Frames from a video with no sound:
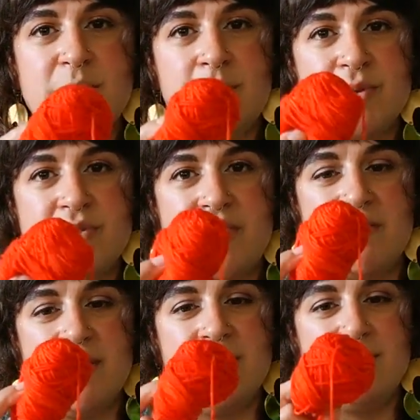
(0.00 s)
my most
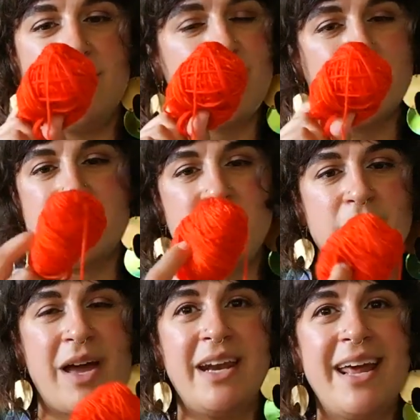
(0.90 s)
favorite red.